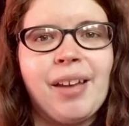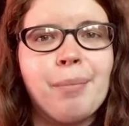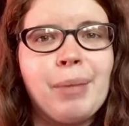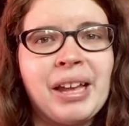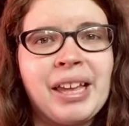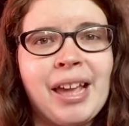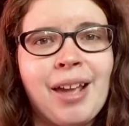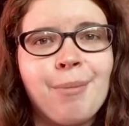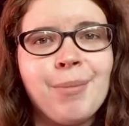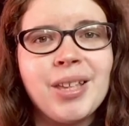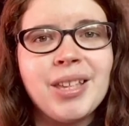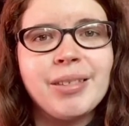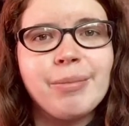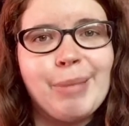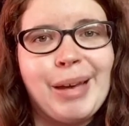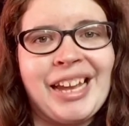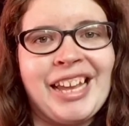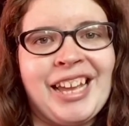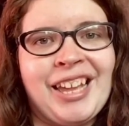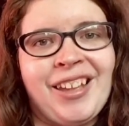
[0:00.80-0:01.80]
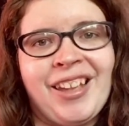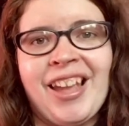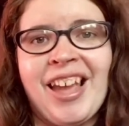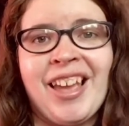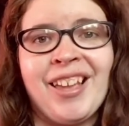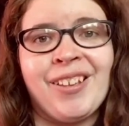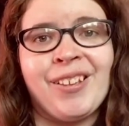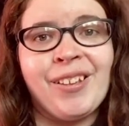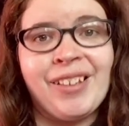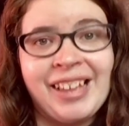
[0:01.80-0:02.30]
My name is Megan,
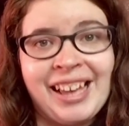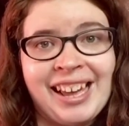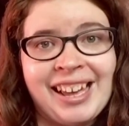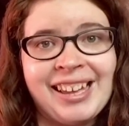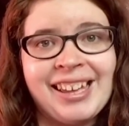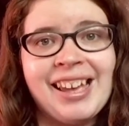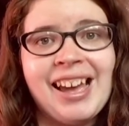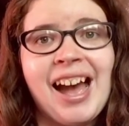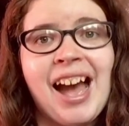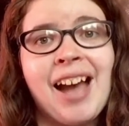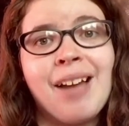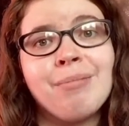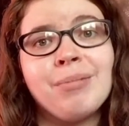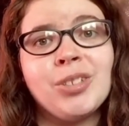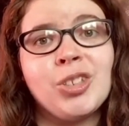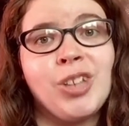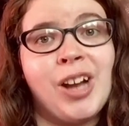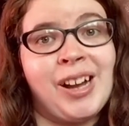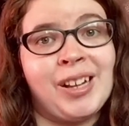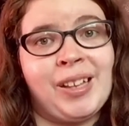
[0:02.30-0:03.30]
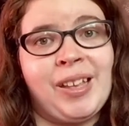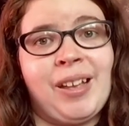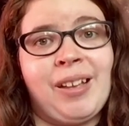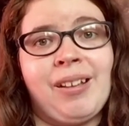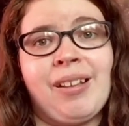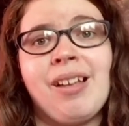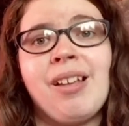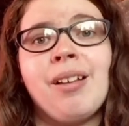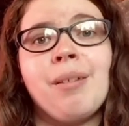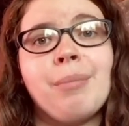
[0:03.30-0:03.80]
and today I'm
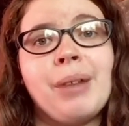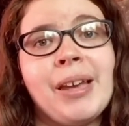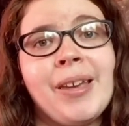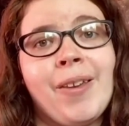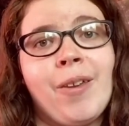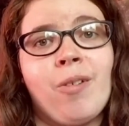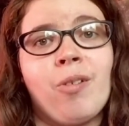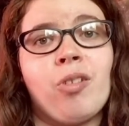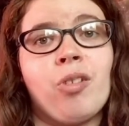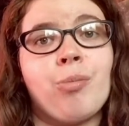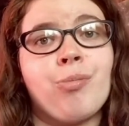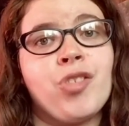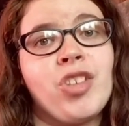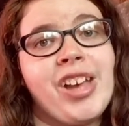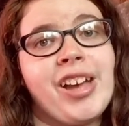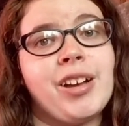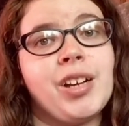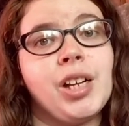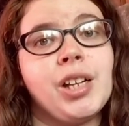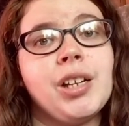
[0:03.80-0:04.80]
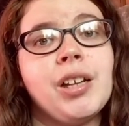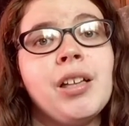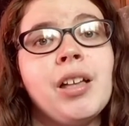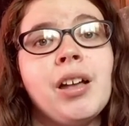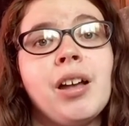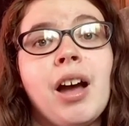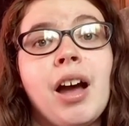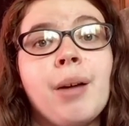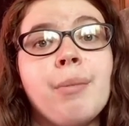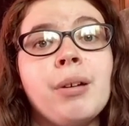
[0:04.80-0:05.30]
shocking my YouTube channel.
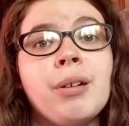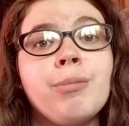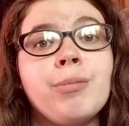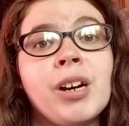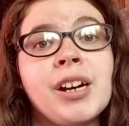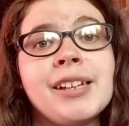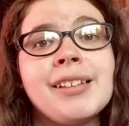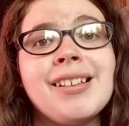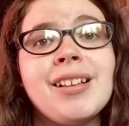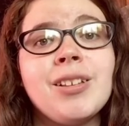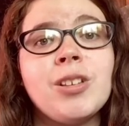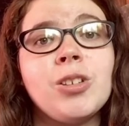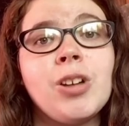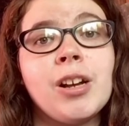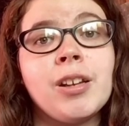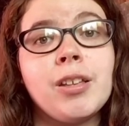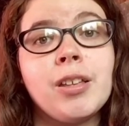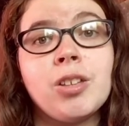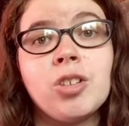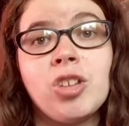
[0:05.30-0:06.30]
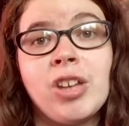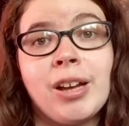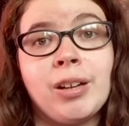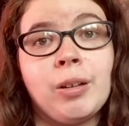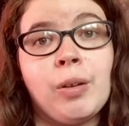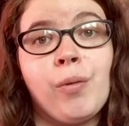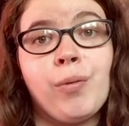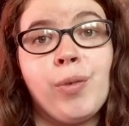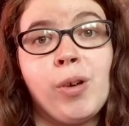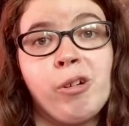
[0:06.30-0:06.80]
I've been watching the Shocking
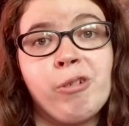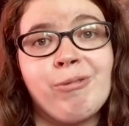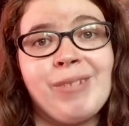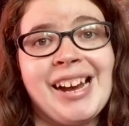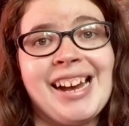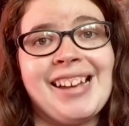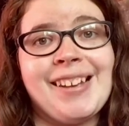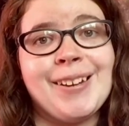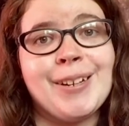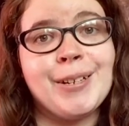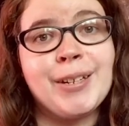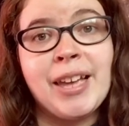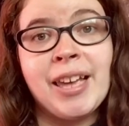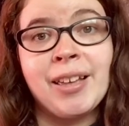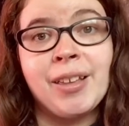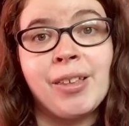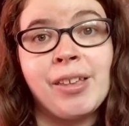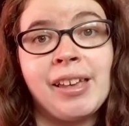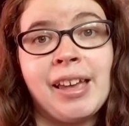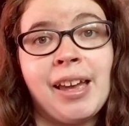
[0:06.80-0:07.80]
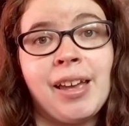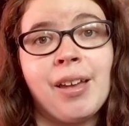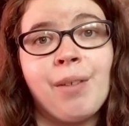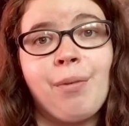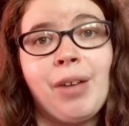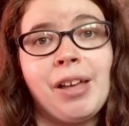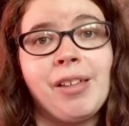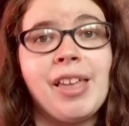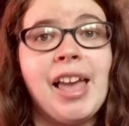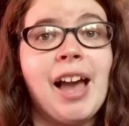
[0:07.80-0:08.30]
channel for a while, and today I
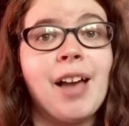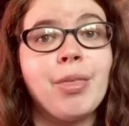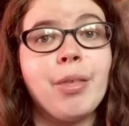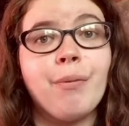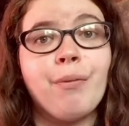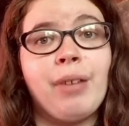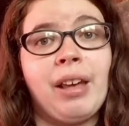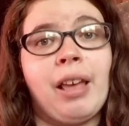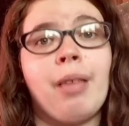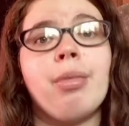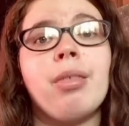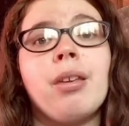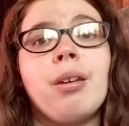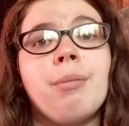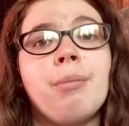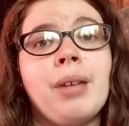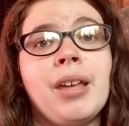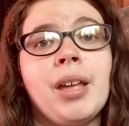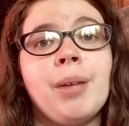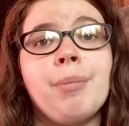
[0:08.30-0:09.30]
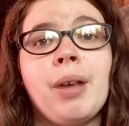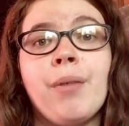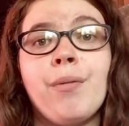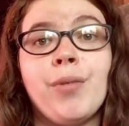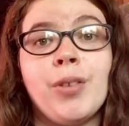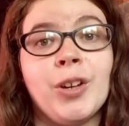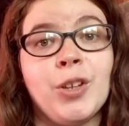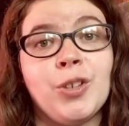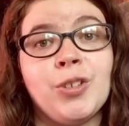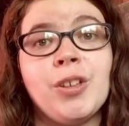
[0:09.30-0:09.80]
finally have the faith to make my
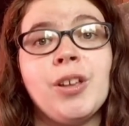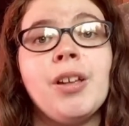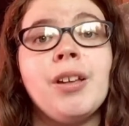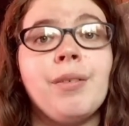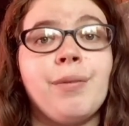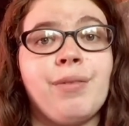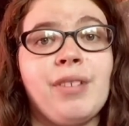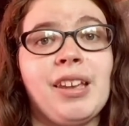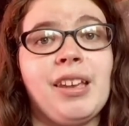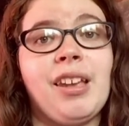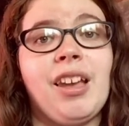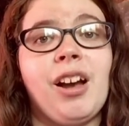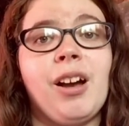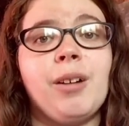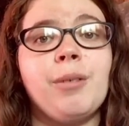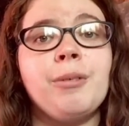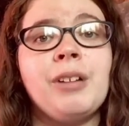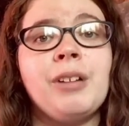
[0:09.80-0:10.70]
first video.